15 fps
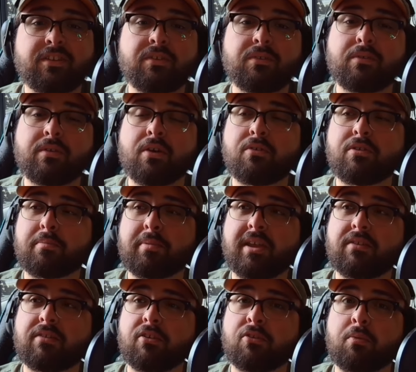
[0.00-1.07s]
to go to
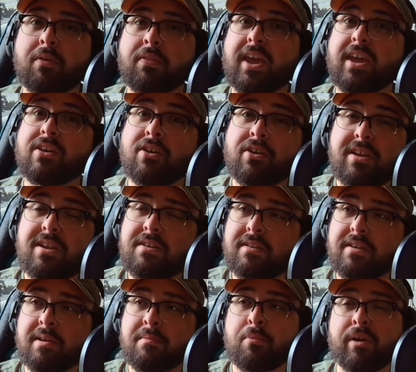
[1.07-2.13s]
places where they
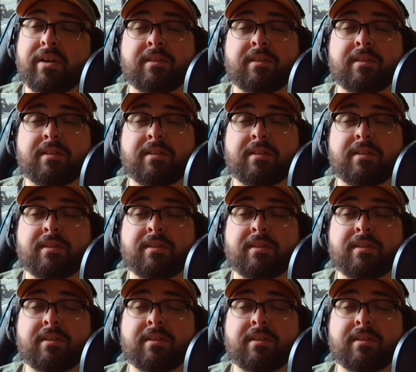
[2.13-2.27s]
couldn't and